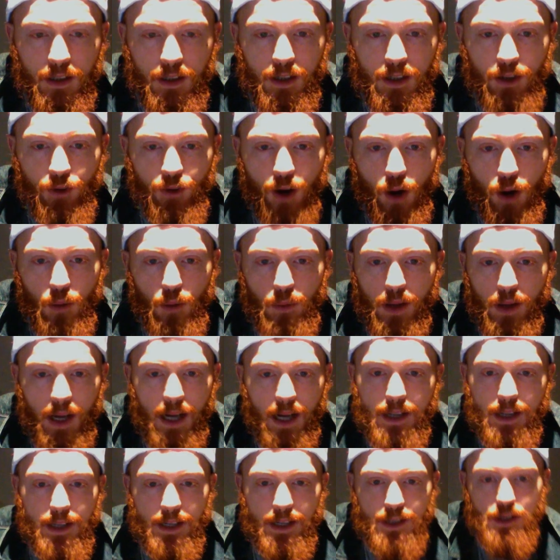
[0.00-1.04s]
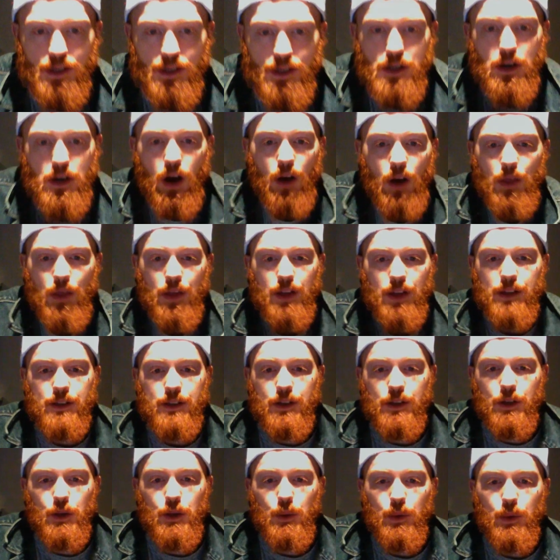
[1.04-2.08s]
Crown. That's nothing to
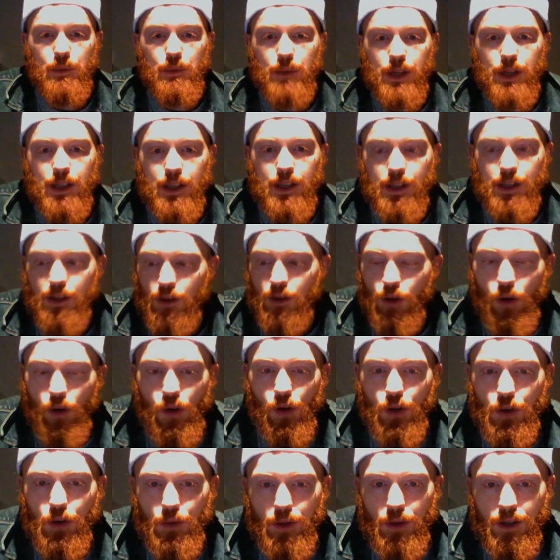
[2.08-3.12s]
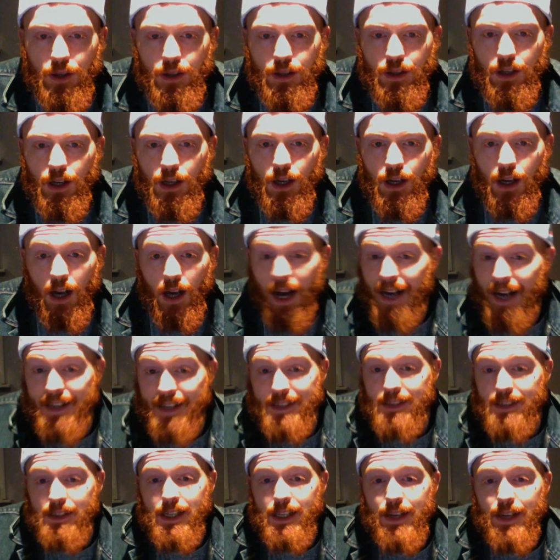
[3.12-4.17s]
do with me or Luna,
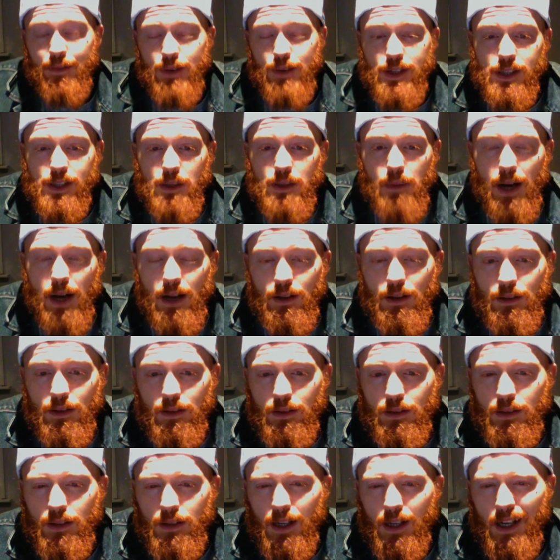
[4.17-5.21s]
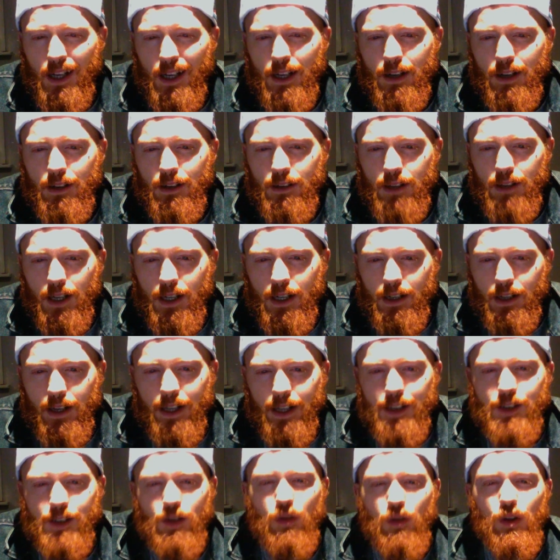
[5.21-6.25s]
as neither is the battle. I
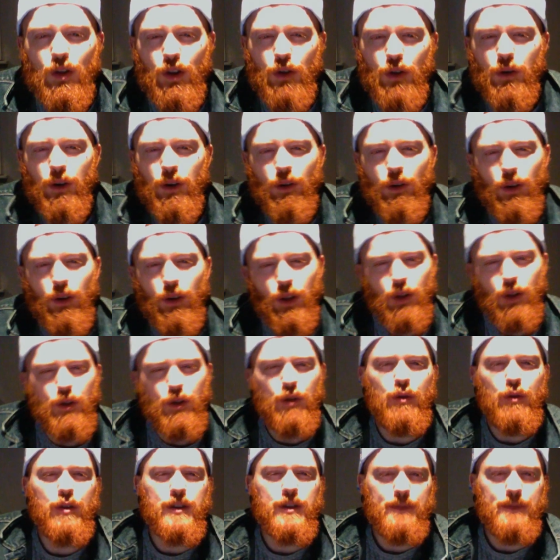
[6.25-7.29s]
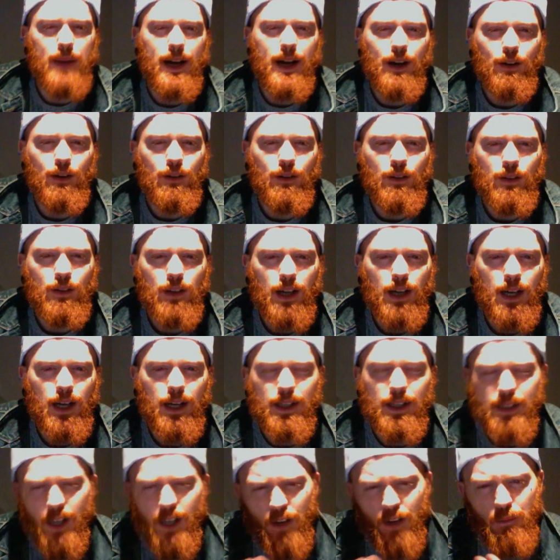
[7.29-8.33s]
insult Luna on Luna's battle. Like,
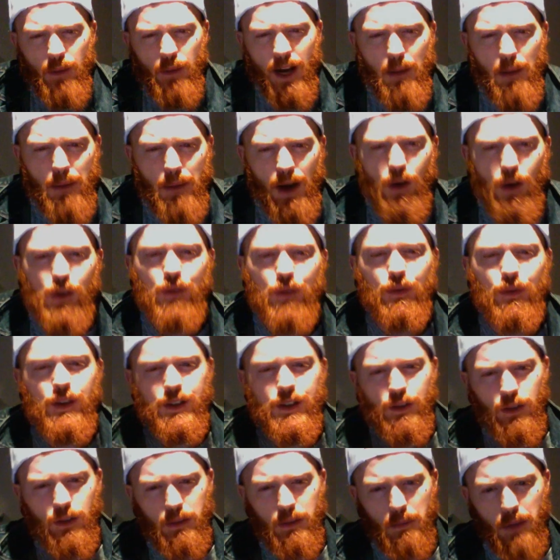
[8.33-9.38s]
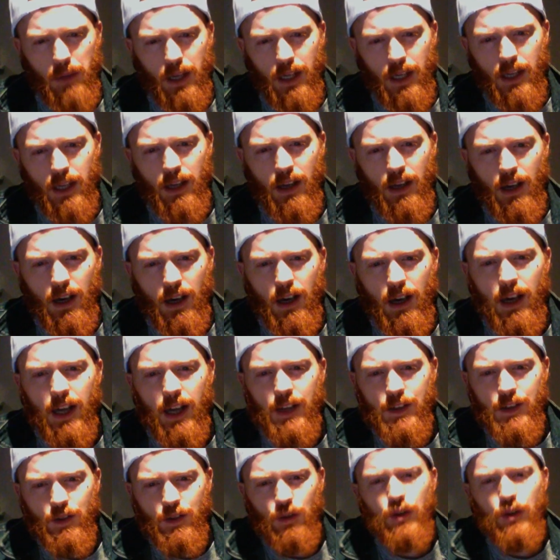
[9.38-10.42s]
save my battles for insulting me.
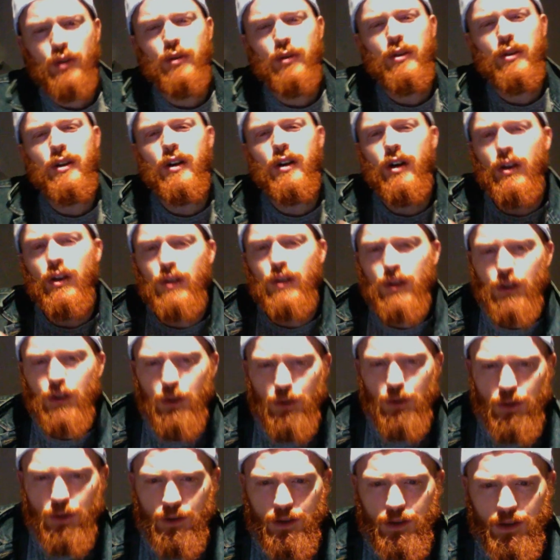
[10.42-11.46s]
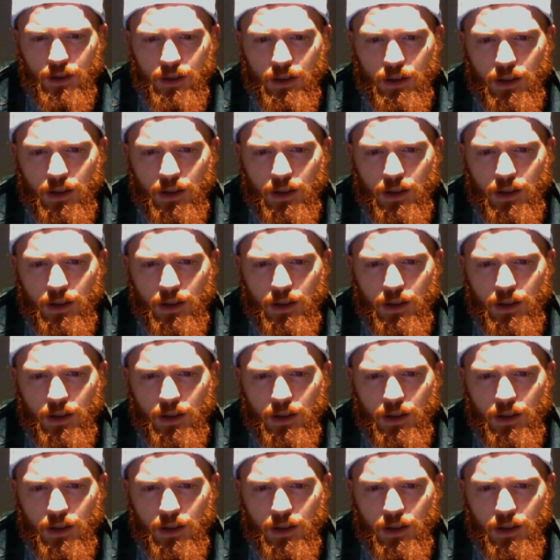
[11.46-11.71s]
Insult Luna on Luna's.